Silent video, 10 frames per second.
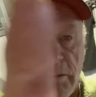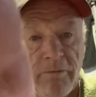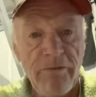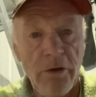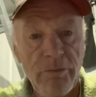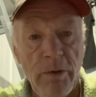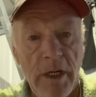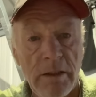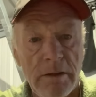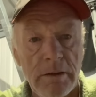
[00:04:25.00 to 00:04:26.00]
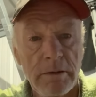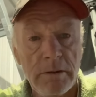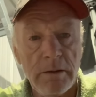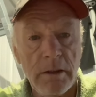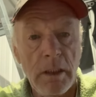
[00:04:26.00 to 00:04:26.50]
First prize,
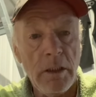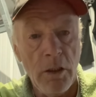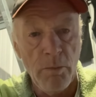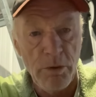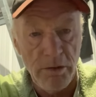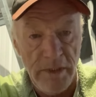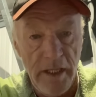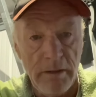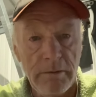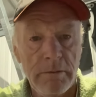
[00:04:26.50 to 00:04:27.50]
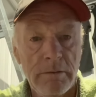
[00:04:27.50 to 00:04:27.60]
GoPro 10.